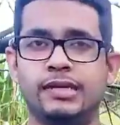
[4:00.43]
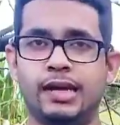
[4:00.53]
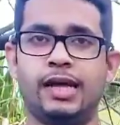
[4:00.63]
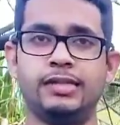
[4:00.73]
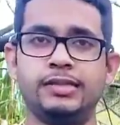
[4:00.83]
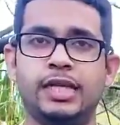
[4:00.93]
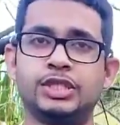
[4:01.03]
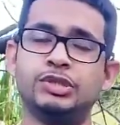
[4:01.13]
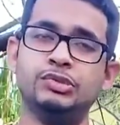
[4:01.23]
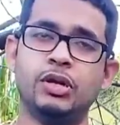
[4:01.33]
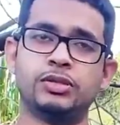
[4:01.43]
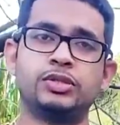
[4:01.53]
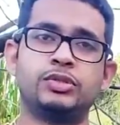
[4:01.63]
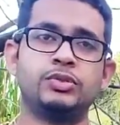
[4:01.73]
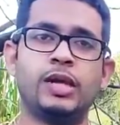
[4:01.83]
land that's not
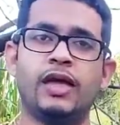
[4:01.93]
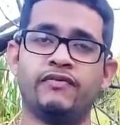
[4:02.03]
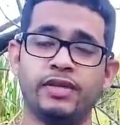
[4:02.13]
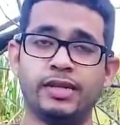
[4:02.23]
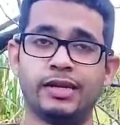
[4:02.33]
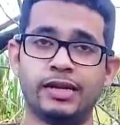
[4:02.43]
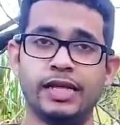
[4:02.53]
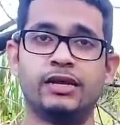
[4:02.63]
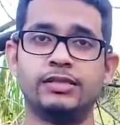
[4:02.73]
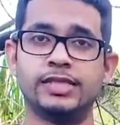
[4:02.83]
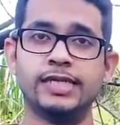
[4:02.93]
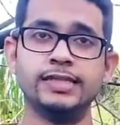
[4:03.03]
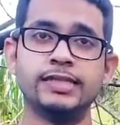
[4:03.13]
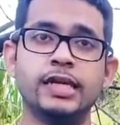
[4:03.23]
too heavy in clay content.